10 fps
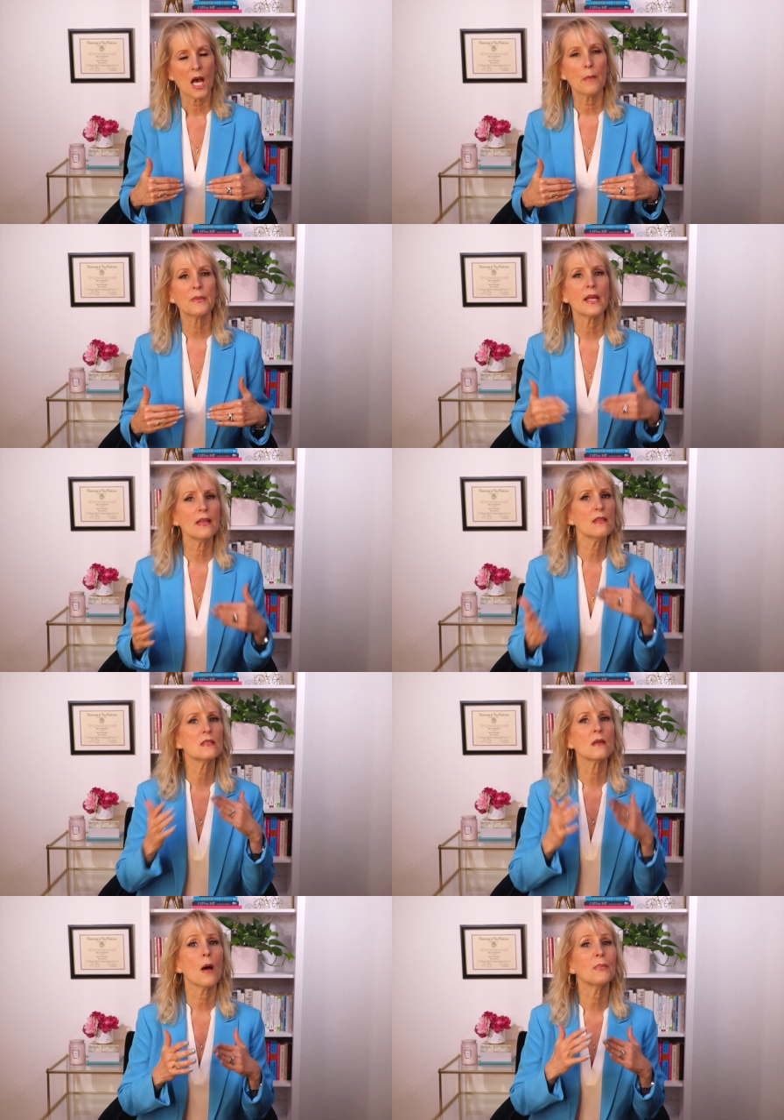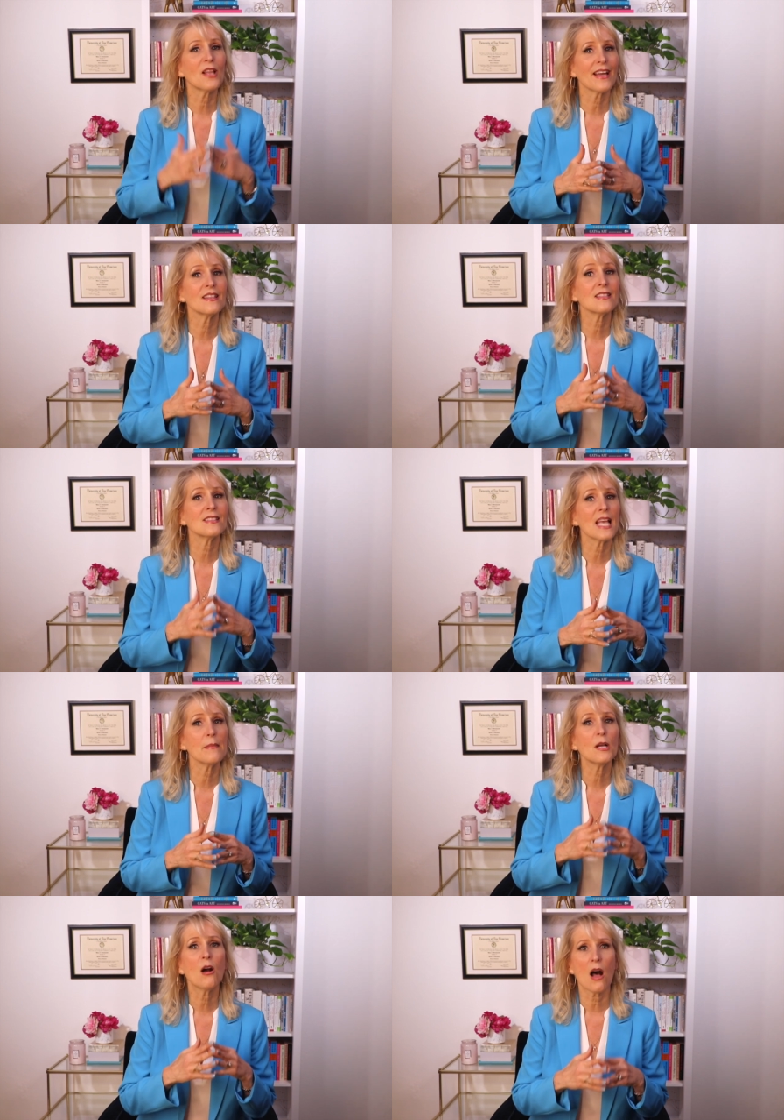Apply the
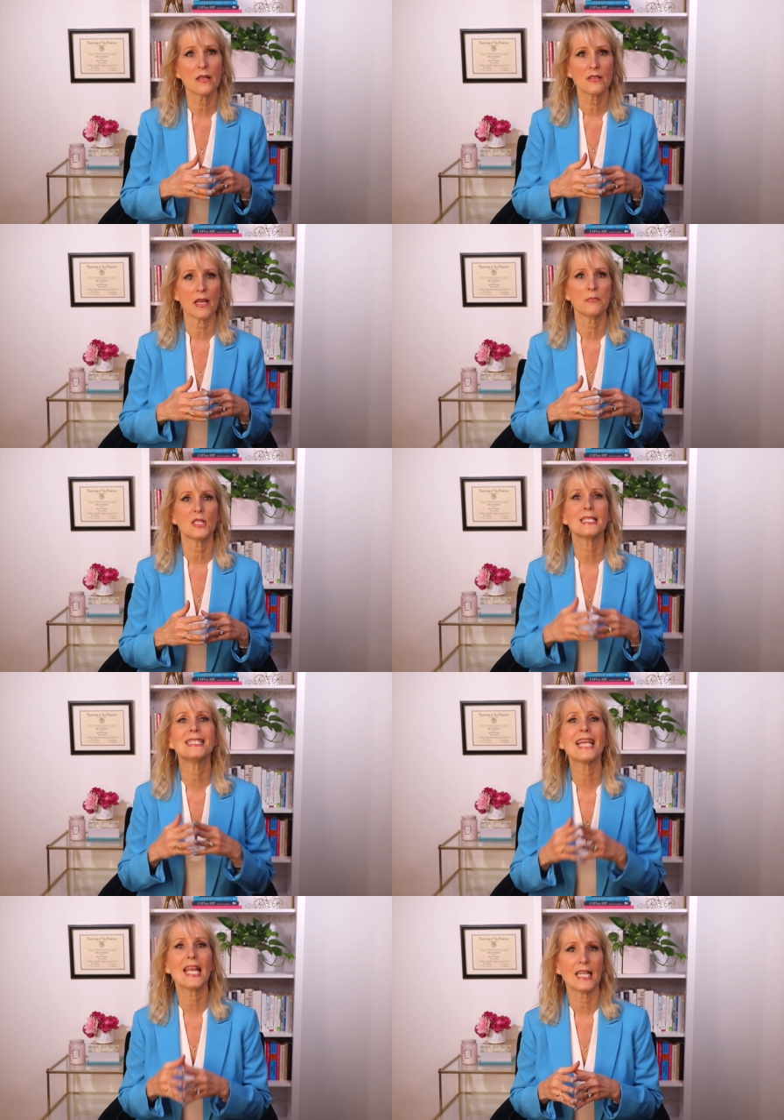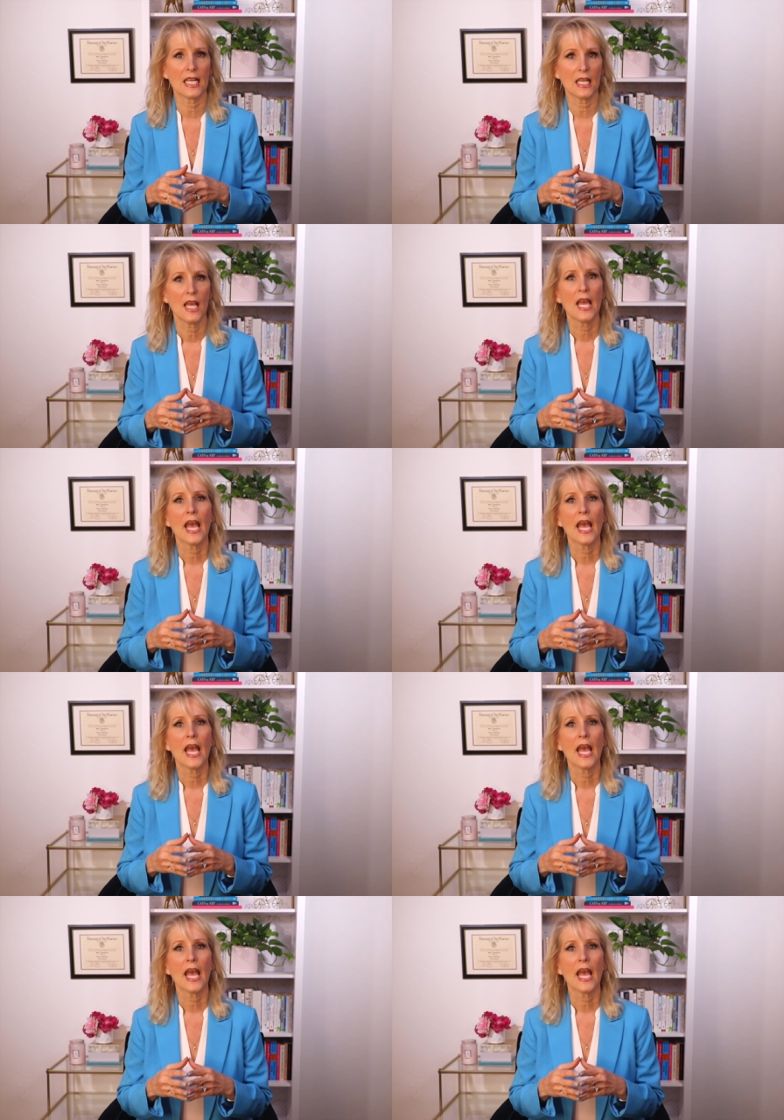same concept to dating,